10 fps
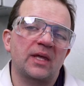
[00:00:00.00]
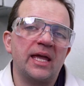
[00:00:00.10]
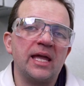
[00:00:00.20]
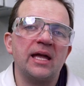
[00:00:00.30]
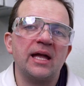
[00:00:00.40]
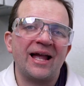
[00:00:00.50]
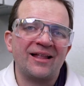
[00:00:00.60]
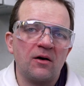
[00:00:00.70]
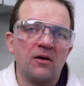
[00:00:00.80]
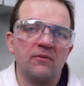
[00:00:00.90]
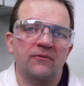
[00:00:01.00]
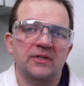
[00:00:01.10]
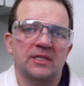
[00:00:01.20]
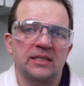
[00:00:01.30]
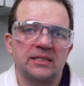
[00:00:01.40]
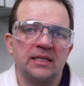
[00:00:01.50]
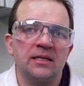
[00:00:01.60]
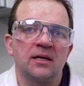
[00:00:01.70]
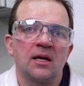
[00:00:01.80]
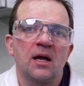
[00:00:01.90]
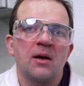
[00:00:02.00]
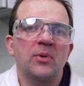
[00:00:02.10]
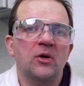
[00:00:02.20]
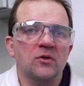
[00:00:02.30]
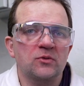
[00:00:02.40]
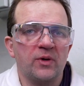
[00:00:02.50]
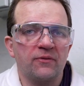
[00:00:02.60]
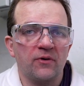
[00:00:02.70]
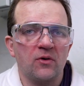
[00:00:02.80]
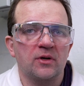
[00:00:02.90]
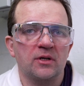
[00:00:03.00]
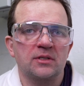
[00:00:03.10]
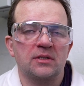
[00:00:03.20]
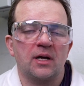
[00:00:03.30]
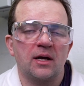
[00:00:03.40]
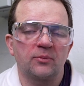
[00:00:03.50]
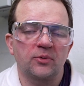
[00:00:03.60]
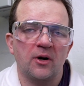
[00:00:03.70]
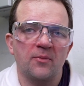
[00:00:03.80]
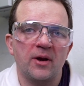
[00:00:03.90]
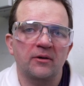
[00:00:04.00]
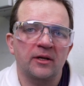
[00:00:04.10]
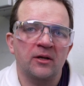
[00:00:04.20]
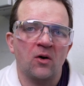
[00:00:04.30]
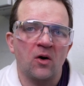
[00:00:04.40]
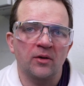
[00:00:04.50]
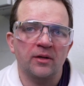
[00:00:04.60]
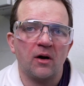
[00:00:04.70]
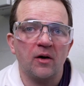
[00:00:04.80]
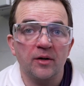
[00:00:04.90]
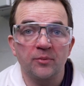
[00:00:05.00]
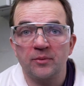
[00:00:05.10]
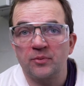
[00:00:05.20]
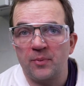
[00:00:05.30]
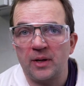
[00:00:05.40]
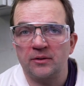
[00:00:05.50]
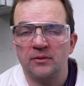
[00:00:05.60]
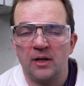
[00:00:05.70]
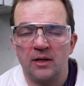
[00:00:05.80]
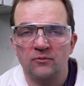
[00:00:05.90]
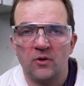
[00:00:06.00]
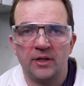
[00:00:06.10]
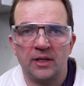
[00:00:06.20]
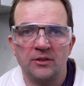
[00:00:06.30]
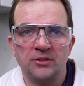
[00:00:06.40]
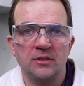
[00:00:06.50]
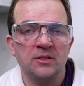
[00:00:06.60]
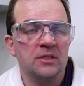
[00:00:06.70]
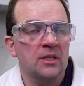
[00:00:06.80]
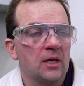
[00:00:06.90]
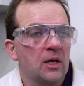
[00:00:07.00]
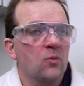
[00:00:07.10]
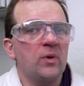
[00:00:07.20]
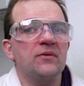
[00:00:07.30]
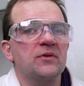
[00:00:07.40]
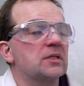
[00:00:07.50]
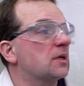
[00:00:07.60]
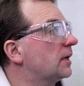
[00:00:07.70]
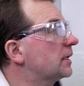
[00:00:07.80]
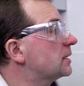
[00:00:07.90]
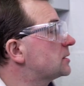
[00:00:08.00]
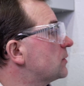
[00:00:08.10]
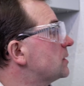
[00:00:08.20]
Here at our facility, because we focus primarily on hybrid propellant rocket engines, we've decided to